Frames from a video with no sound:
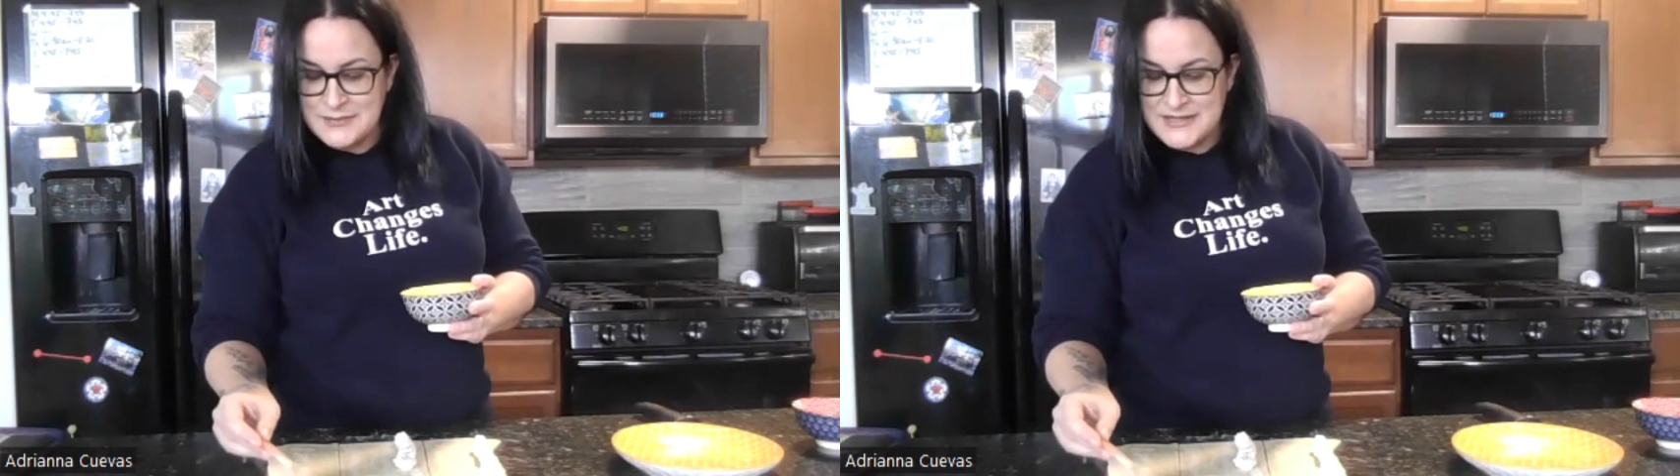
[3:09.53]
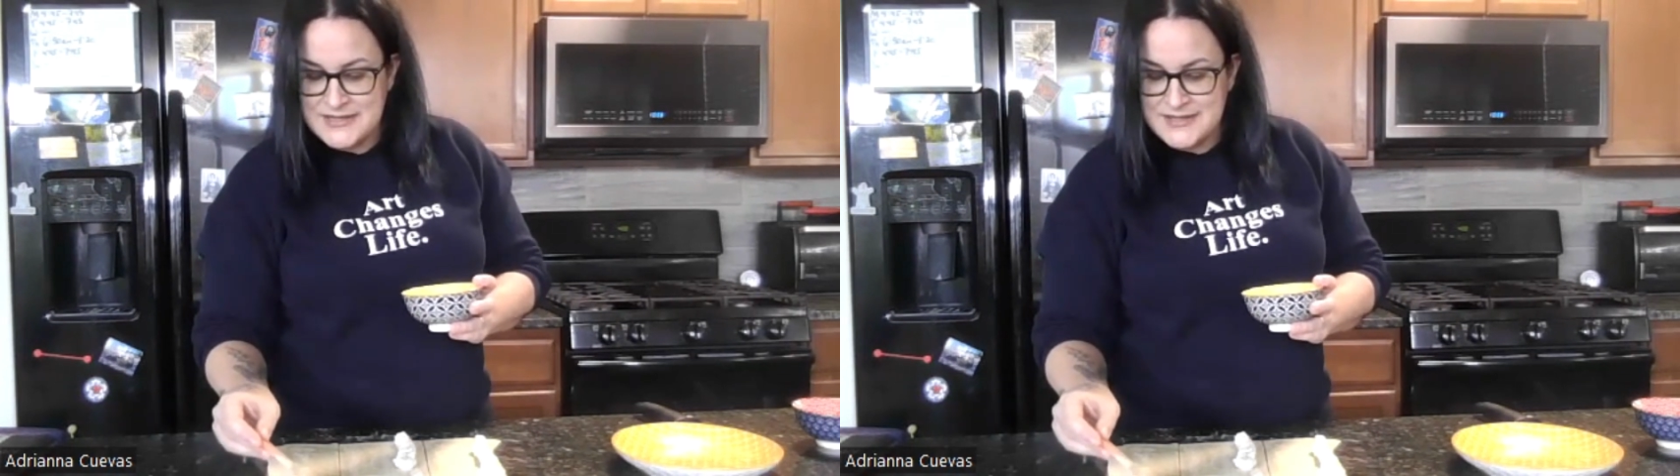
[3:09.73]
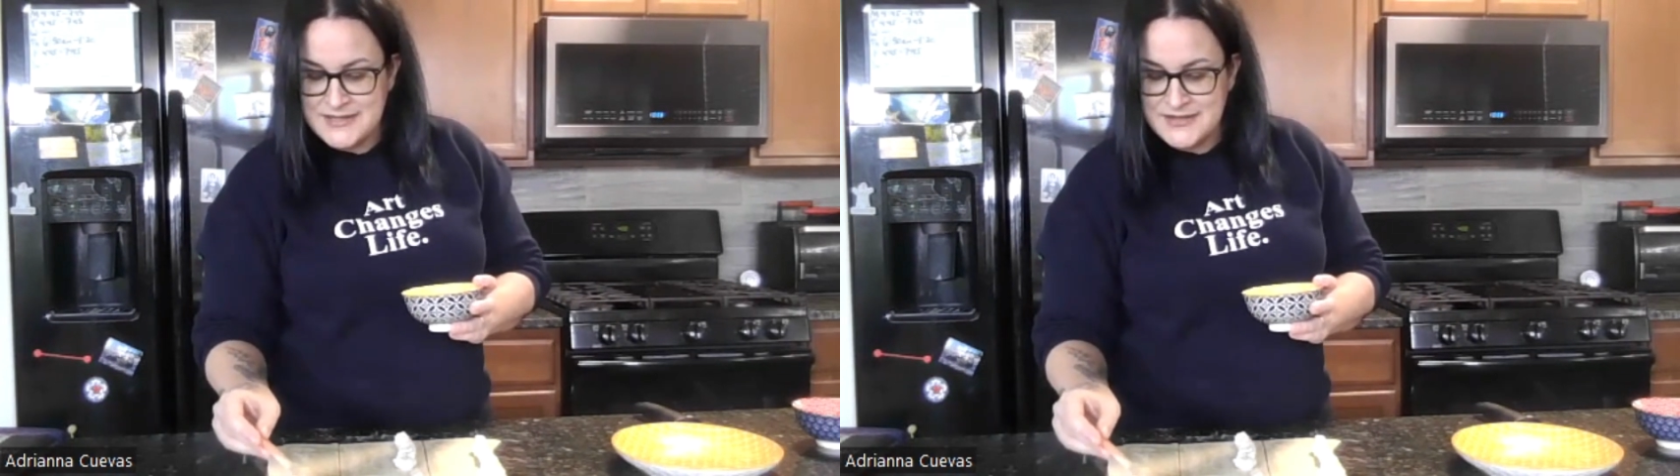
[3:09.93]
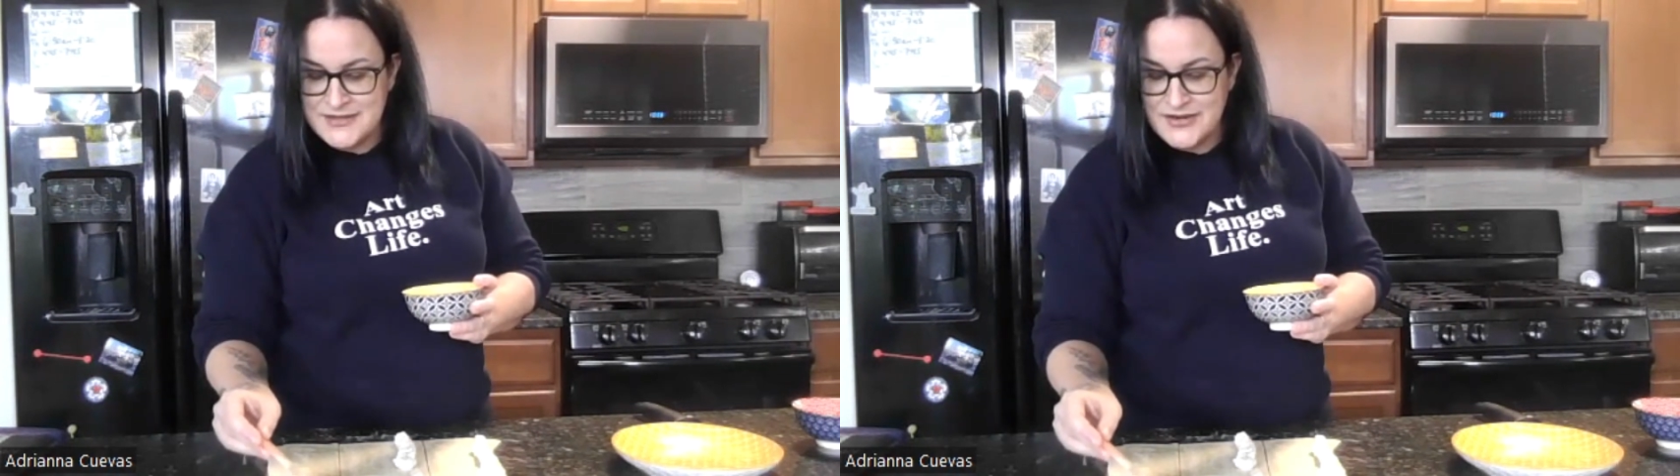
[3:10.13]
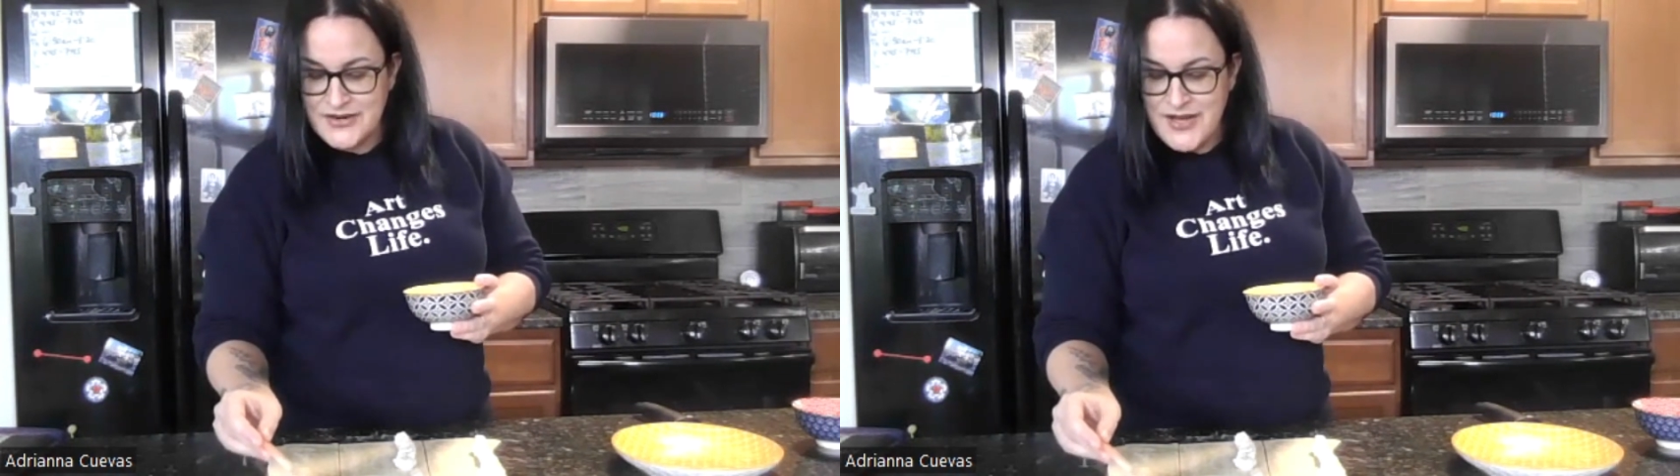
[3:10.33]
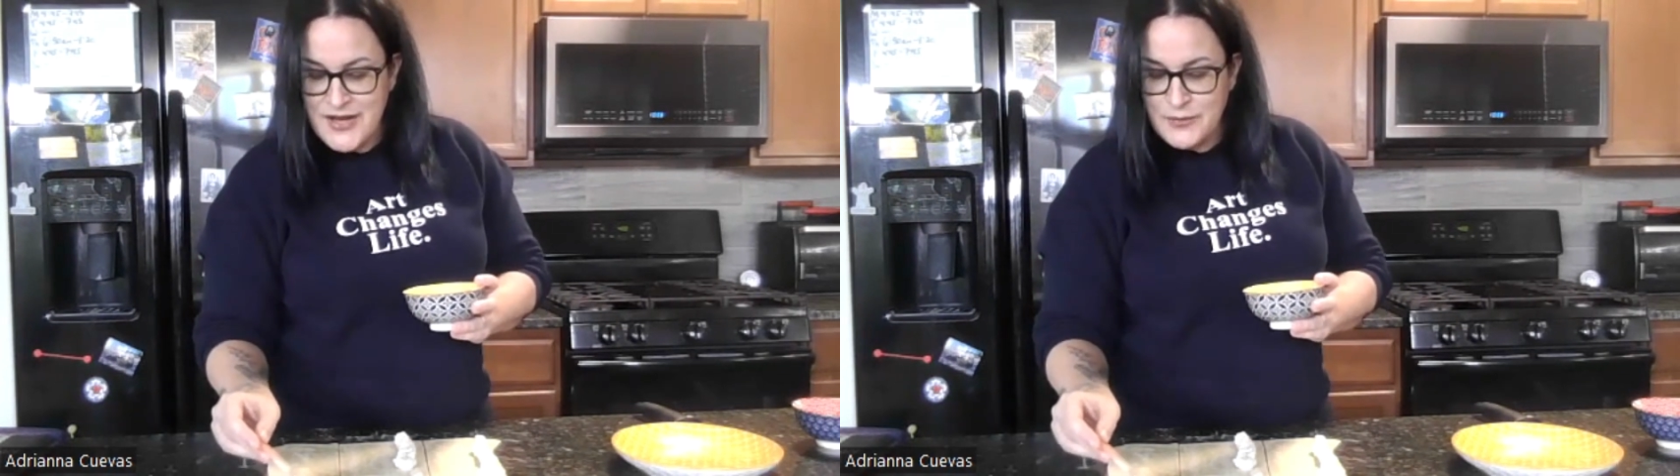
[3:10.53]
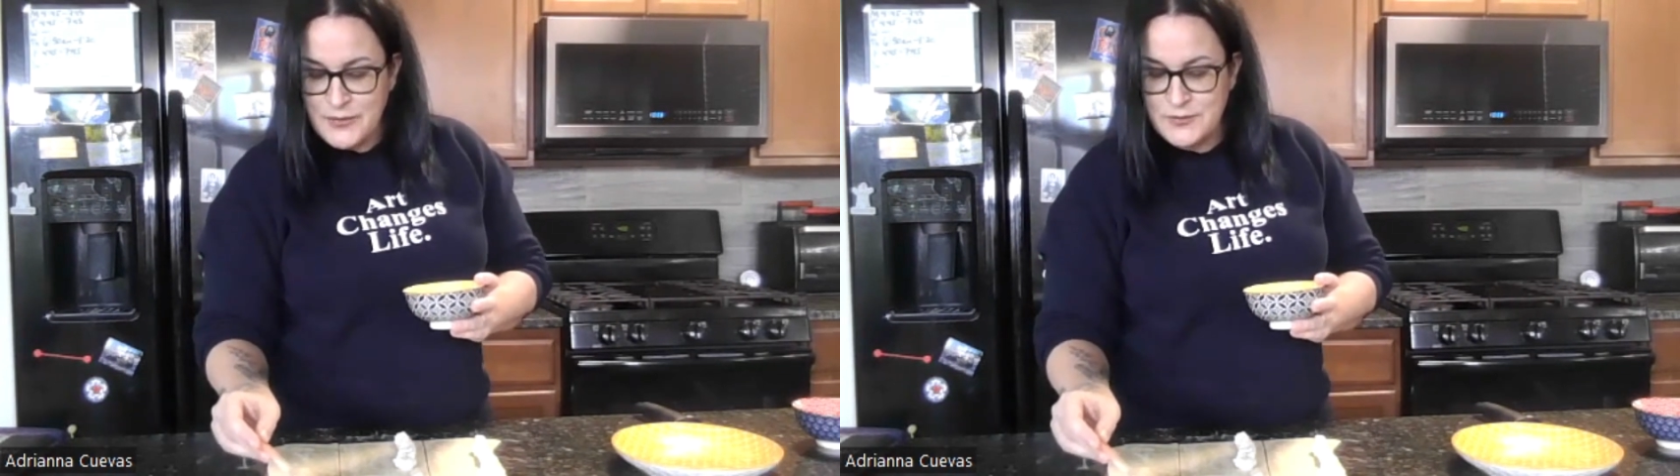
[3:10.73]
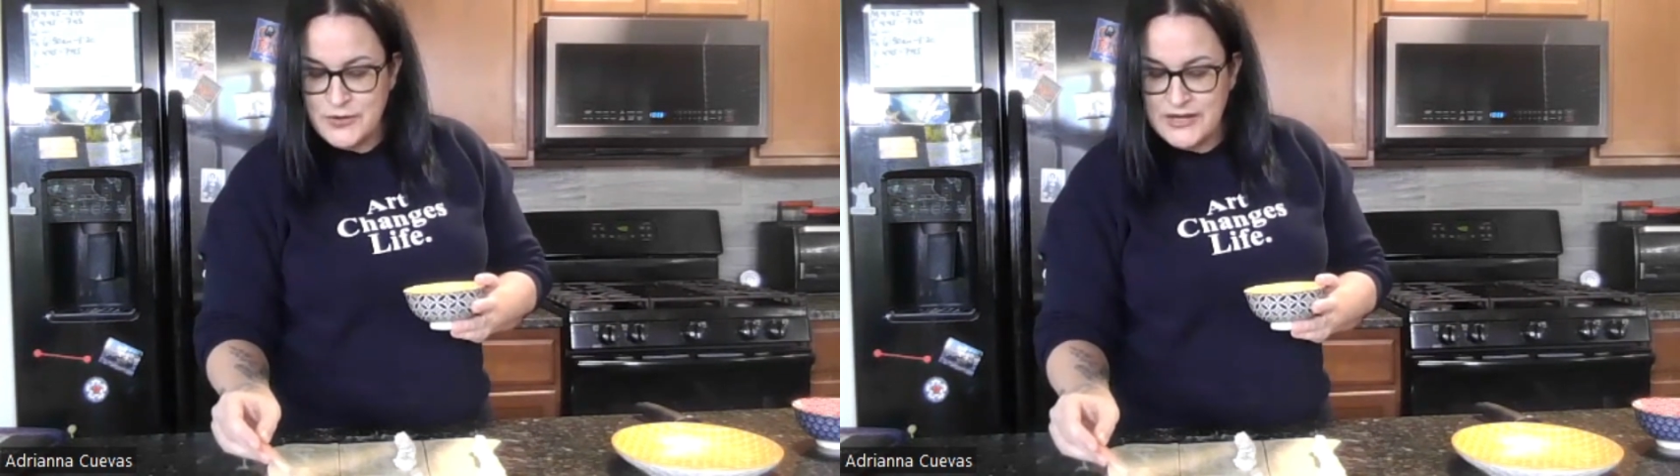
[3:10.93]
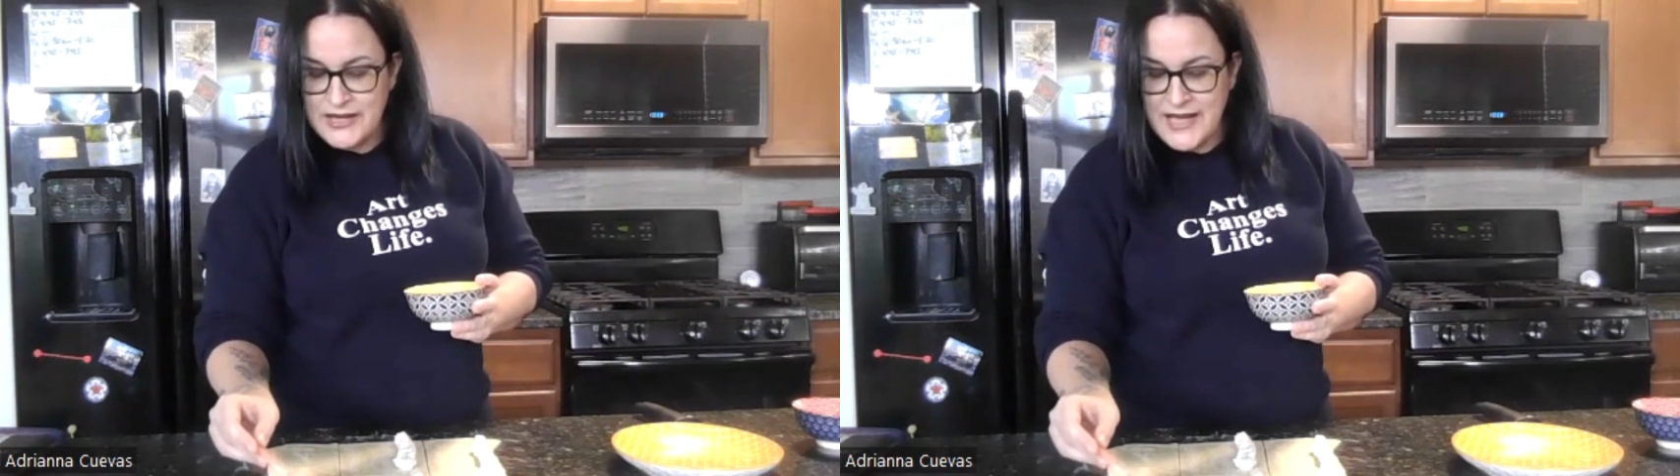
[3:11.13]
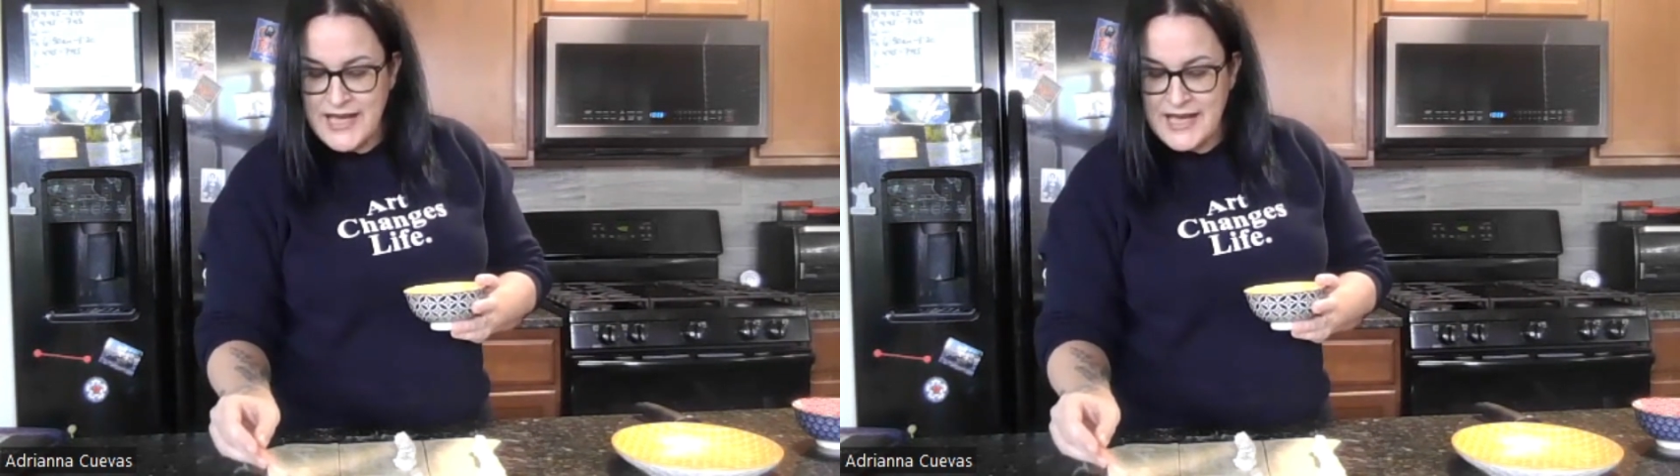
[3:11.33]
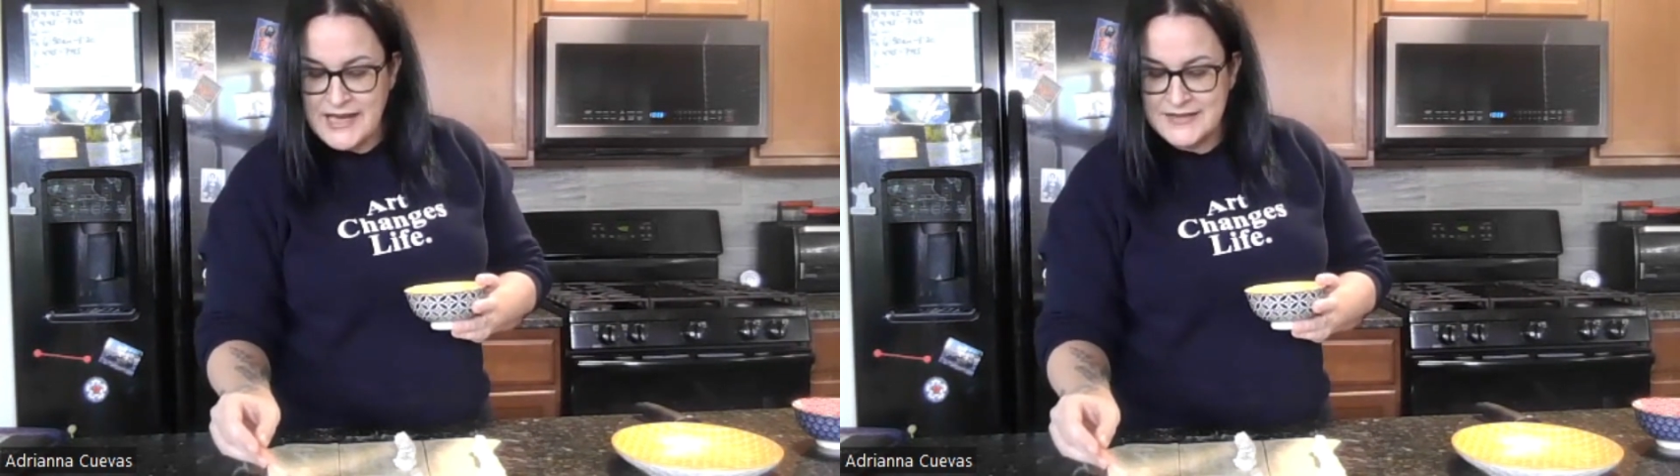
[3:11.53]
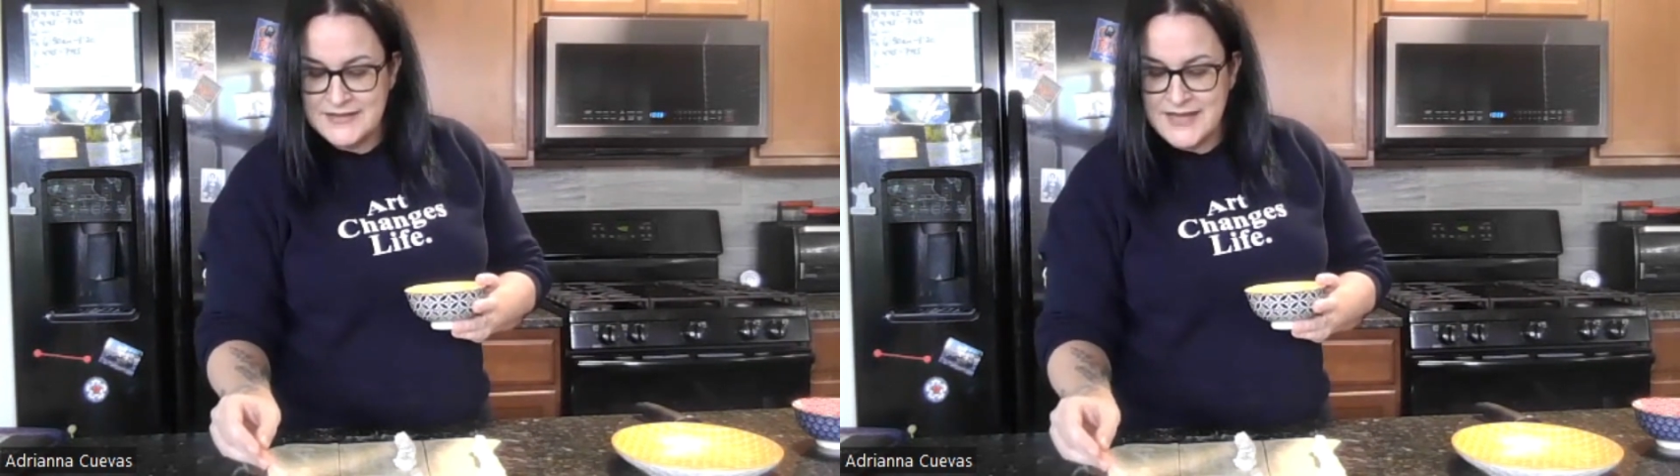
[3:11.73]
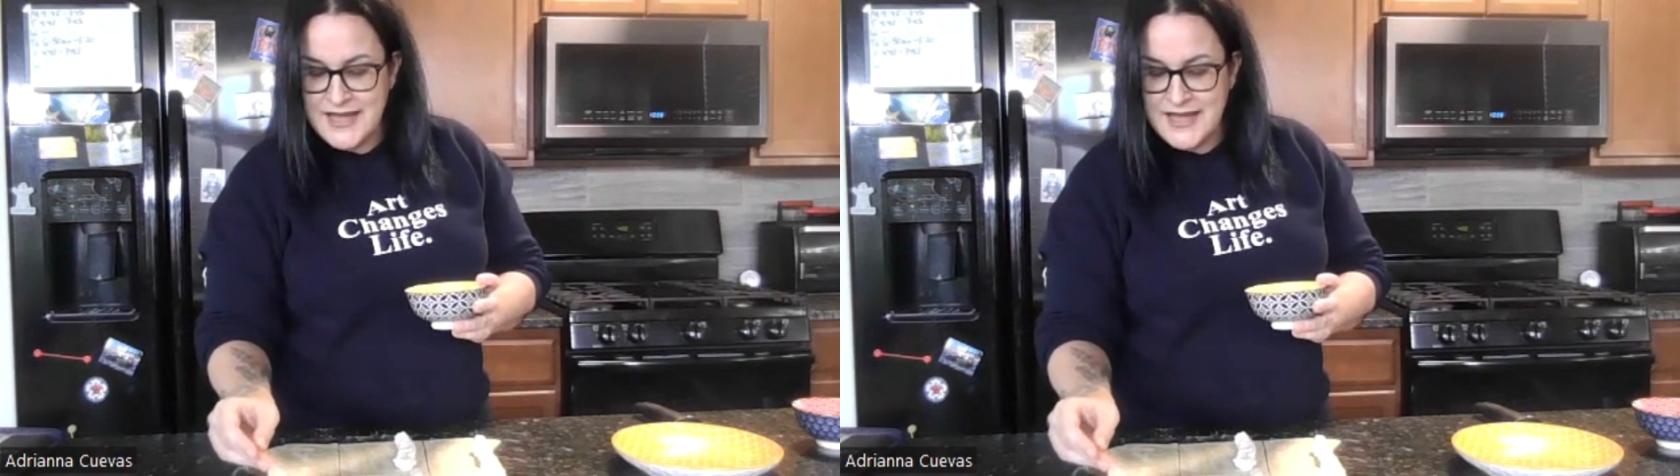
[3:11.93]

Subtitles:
my sister was working as